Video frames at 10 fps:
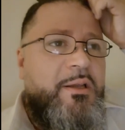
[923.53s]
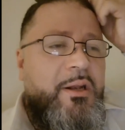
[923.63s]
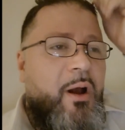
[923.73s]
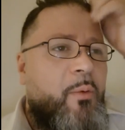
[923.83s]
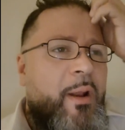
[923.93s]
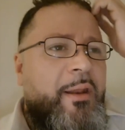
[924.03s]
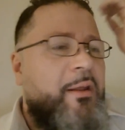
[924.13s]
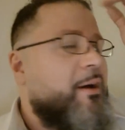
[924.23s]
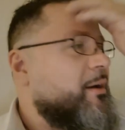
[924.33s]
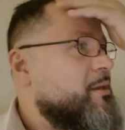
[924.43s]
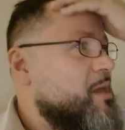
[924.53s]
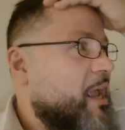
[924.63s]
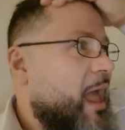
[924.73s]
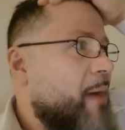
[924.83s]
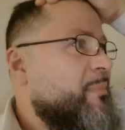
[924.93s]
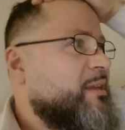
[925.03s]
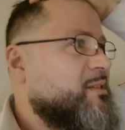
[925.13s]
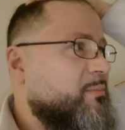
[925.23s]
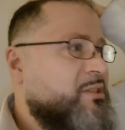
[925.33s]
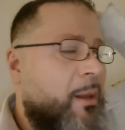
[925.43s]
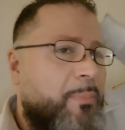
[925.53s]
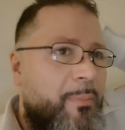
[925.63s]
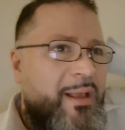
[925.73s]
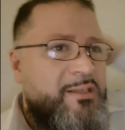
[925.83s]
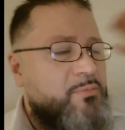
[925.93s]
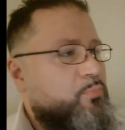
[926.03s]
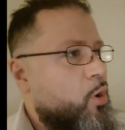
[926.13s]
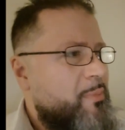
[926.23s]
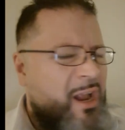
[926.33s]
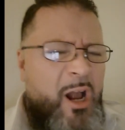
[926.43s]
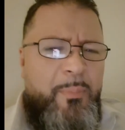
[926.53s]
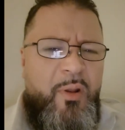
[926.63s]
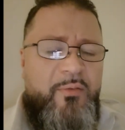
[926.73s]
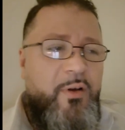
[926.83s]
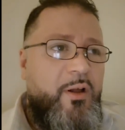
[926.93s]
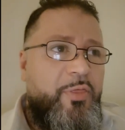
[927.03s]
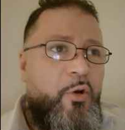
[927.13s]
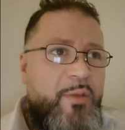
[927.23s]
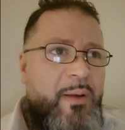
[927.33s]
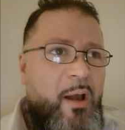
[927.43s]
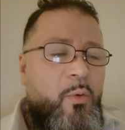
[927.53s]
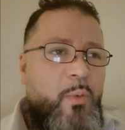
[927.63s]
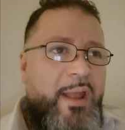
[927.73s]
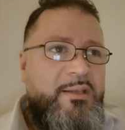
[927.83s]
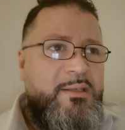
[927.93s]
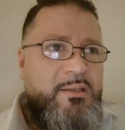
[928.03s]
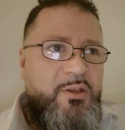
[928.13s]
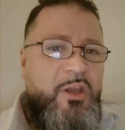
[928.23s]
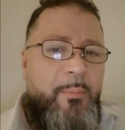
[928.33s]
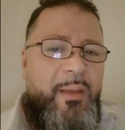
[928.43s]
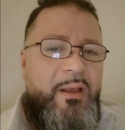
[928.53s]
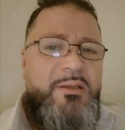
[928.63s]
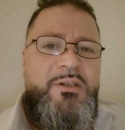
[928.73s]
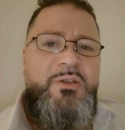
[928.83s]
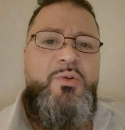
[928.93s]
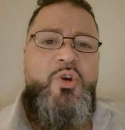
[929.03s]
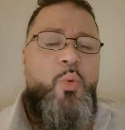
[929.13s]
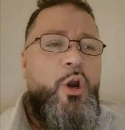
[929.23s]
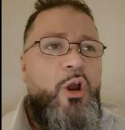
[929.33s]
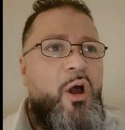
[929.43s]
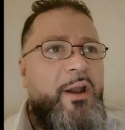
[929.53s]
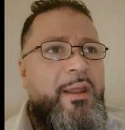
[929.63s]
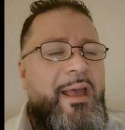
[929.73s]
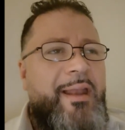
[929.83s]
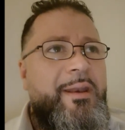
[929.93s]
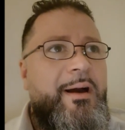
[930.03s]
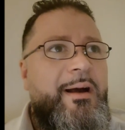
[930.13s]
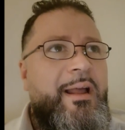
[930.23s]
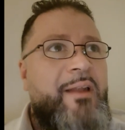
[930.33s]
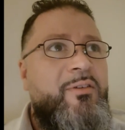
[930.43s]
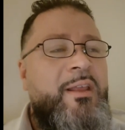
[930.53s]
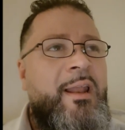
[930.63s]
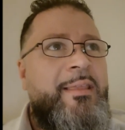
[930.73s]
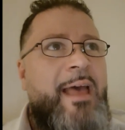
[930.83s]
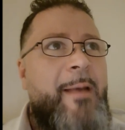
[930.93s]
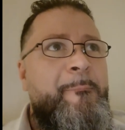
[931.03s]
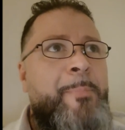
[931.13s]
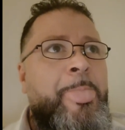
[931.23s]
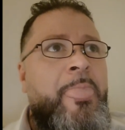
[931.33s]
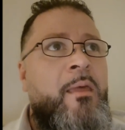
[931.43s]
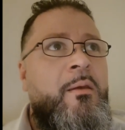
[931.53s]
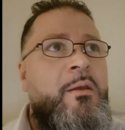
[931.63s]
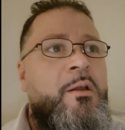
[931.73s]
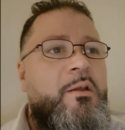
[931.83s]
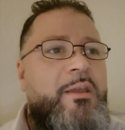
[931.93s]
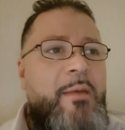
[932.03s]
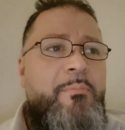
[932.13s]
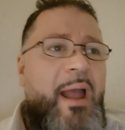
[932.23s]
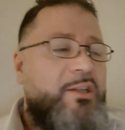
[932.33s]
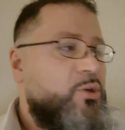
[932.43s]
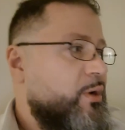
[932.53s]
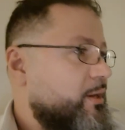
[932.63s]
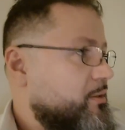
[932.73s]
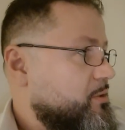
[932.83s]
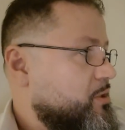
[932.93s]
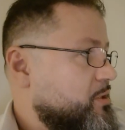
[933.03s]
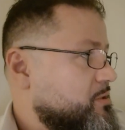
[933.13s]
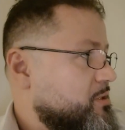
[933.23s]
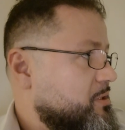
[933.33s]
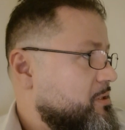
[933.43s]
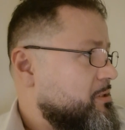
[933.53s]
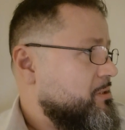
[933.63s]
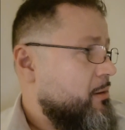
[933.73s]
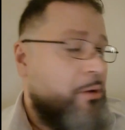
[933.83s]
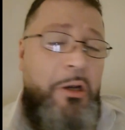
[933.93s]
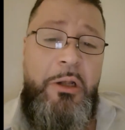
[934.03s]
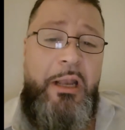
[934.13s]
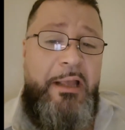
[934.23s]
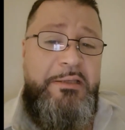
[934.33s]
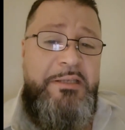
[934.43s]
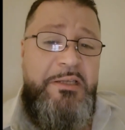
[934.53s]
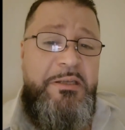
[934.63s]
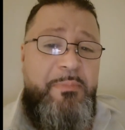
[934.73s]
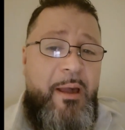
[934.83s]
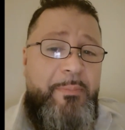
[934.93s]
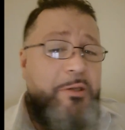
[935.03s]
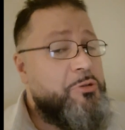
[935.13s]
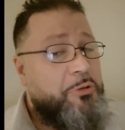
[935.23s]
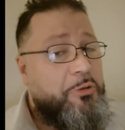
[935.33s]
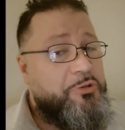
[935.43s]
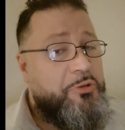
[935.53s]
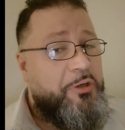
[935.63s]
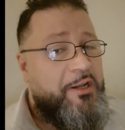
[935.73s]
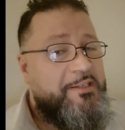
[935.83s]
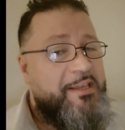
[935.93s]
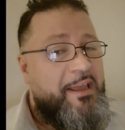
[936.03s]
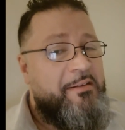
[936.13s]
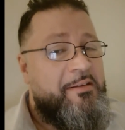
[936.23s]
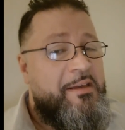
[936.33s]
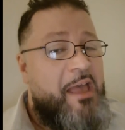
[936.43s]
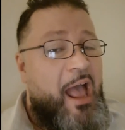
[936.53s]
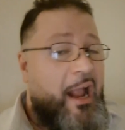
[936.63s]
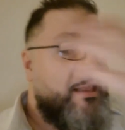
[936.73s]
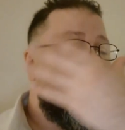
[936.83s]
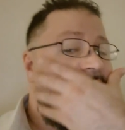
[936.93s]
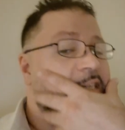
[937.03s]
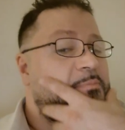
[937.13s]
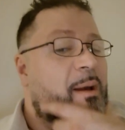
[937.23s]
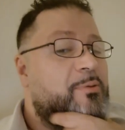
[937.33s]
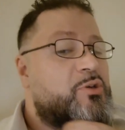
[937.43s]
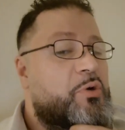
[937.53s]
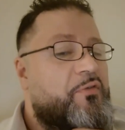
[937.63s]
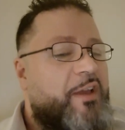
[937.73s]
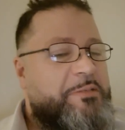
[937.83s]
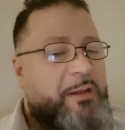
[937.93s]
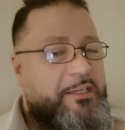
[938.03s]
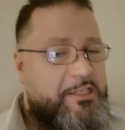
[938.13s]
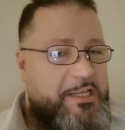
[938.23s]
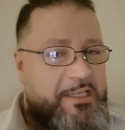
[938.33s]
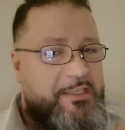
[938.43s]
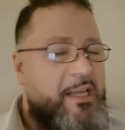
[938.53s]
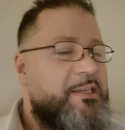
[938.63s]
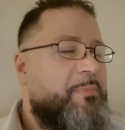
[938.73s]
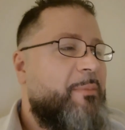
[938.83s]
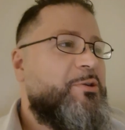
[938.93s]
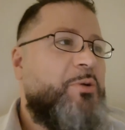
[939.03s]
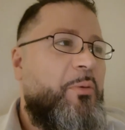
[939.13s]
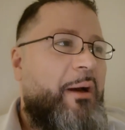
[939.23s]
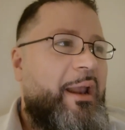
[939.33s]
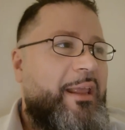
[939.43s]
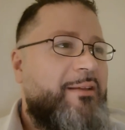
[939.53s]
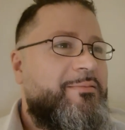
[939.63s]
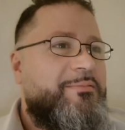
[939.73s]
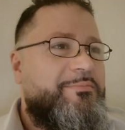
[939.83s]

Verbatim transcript: you know, I went in, got me some supplements, bought me a couple of 30-pound weights, dumbbells to work on and everything like that. Getting back to it because I want to look like a sexy papi chulo. Do you know what I'm saying? I got the sexy papi chulo face, but I just need the sexy papi chulo body.